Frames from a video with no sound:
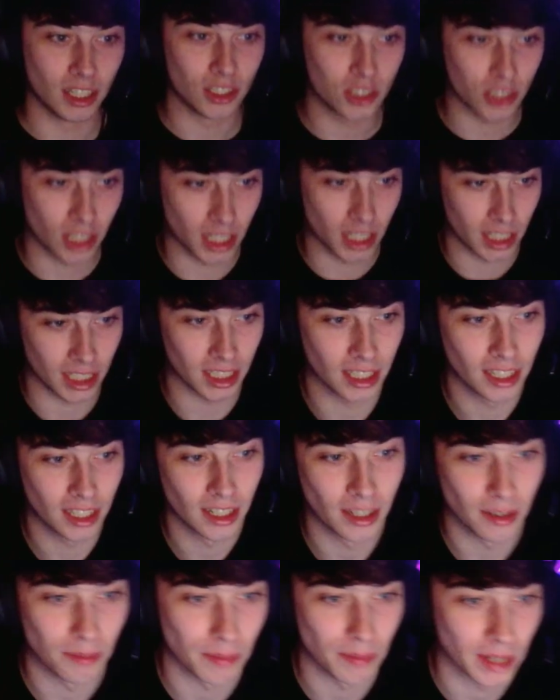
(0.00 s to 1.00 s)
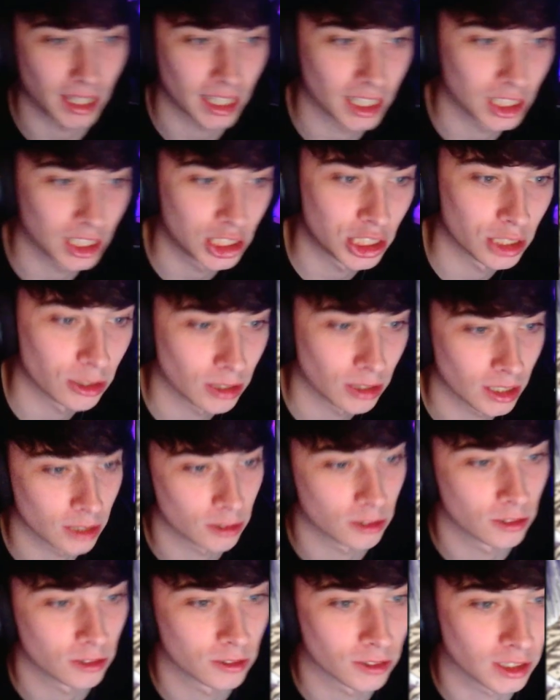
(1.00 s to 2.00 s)
try and make it a chill
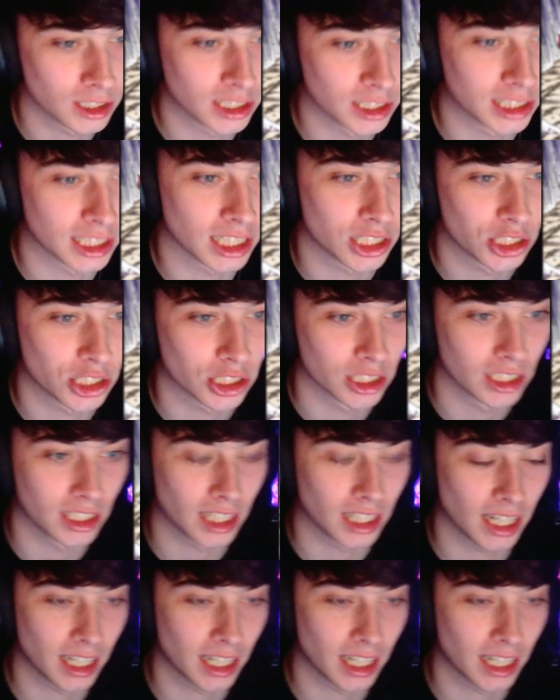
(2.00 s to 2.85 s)
little read session.